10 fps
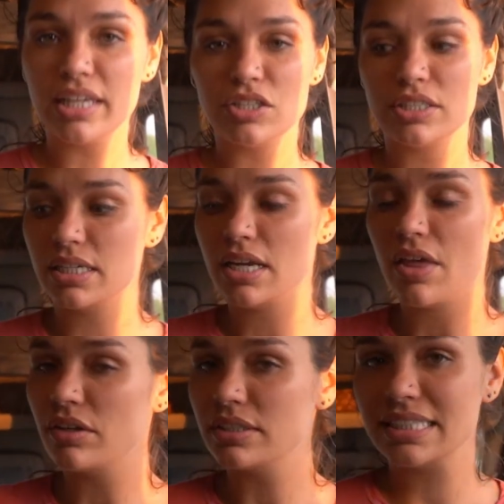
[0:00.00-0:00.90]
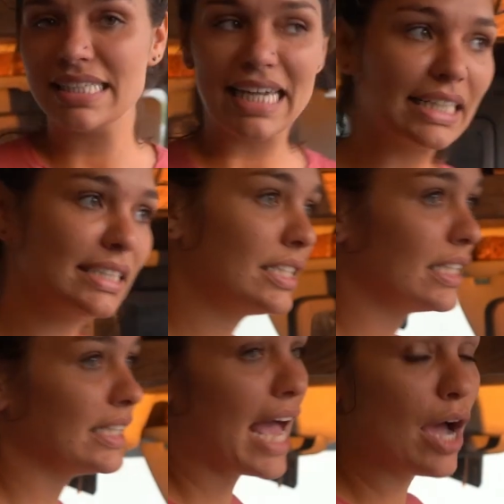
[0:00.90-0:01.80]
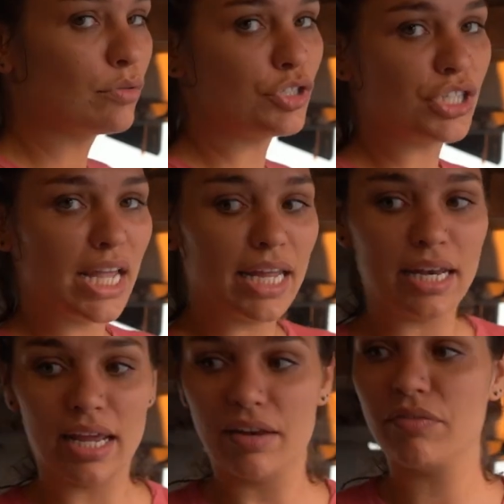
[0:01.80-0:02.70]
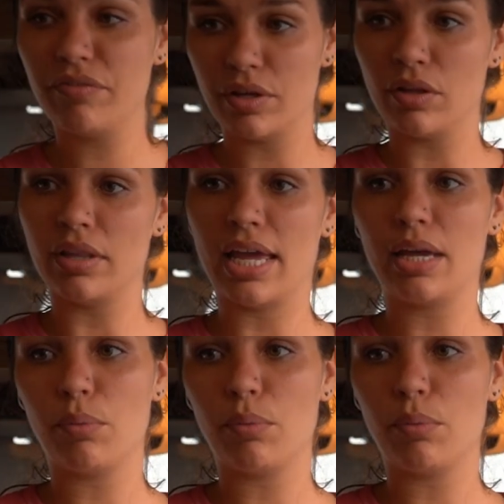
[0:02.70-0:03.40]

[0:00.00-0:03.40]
just another seat to lounge in and feel like